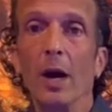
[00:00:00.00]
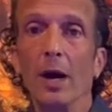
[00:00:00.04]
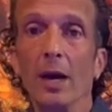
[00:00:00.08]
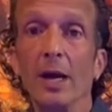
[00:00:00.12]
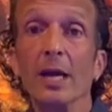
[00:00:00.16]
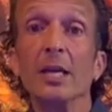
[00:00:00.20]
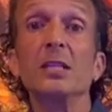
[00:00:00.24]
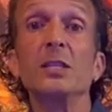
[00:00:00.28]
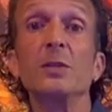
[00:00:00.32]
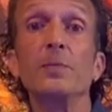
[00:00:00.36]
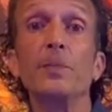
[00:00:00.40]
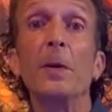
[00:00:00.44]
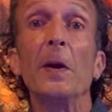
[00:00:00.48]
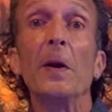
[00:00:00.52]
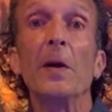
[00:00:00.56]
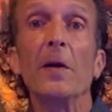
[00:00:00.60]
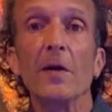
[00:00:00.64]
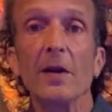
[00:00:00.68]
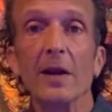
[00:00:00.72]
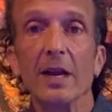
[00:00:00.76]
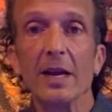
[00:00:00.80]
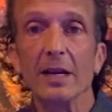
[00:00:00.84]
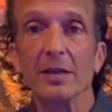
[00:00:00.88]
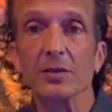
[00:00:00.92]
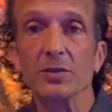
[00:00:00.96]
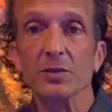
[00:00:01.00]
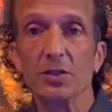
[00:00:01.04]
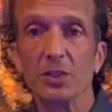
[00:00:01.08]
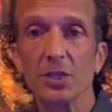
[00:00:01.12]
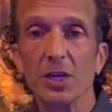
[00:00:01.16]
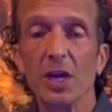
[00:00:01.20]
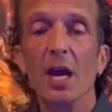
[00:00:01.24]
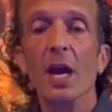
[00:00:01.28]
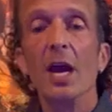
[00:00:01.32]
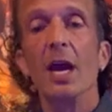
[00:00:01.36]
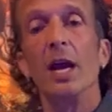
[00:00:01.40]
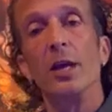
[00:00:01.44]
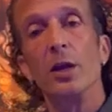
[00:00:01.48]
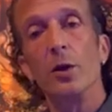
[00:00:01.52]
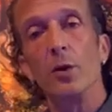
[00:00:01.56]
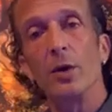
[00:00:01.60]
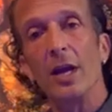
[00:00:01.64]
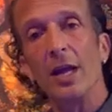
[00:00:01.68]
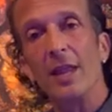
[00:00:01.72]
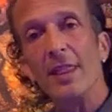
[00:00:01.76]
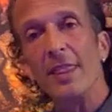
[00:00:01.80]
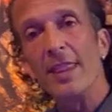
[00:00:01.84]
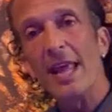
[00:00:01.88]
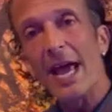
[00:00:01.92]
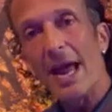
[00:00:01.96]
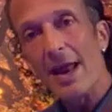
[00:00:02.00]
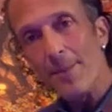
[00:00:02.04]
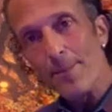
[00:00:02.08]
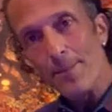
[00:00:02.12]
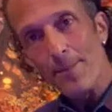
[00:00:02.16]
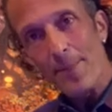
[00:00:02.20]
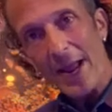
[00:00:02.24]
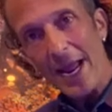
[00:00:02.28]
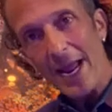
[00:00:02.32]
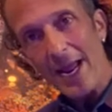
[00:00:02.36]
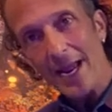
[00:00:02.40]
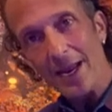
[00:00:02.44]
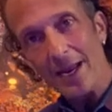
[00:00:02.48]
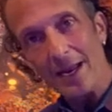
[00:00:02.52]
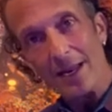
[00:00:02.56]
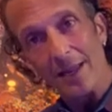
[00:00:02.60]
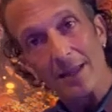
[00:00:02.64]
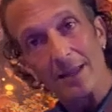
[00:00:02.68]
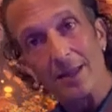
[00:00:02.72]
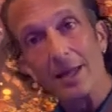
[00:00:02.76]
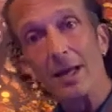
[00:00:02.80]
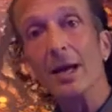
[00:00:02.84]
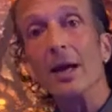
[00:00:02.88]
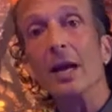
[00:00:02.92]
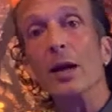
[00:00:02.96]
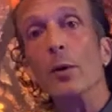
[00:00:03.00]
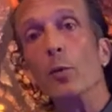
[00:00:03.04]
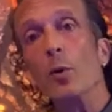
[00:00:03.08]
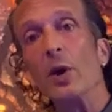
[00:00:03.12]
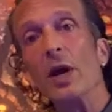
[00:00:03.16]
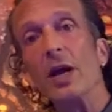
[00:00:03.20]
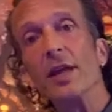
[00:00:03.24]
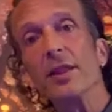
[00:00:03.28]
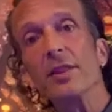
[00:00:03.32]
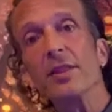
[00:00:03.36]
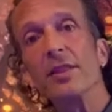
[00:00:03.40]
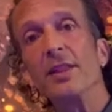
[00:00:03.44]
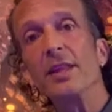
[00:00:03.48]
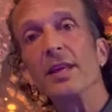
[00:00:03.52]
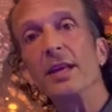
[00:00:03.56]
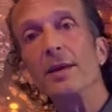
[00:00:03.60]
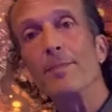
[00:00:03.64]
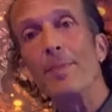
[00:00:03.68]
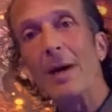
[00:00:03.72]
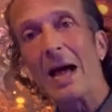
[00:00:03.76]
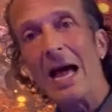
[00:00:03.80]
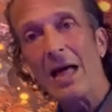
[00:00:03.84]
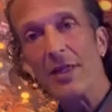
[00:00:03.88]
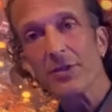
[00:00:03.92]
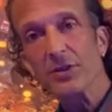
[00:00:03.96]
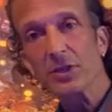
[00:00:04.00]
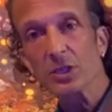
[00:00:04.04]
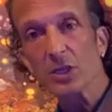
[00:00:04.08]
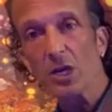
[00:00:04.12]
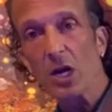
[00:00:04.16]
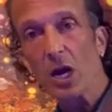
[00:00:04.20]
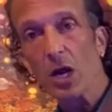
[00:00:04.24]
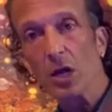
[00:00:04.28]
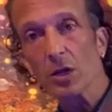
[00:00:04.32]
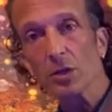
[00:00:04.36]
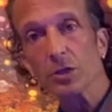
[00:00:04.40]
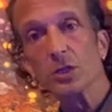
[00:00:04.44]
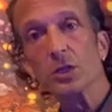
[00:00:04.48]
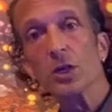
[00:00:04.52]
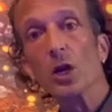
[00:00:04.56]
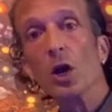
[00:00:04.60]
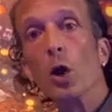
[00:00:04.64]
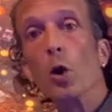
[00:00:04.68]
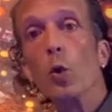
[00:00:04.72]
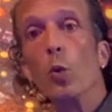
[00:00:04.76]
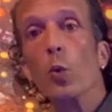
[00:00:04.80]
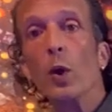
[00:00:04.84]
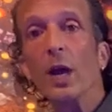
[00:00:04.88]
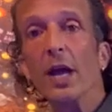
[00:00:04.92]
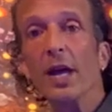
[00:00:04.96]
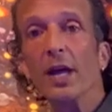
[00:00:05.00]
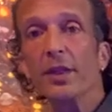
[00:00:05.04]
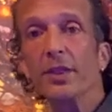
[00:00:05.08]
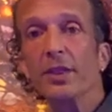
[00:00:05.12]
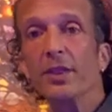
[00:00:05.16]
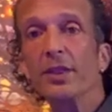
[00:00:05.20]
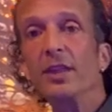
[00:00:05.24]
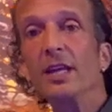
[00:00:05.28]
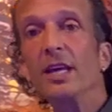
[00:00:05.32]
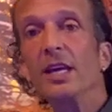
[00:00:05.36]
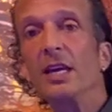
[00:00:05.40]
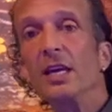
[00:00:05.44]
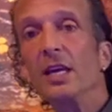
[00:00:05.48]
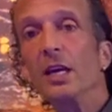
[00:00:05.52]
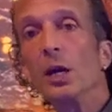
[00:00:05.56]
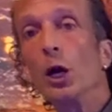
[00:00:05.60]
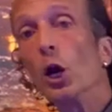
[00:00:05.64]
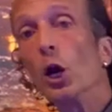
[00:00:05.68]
experience. You can then bathe with the bath salts, with the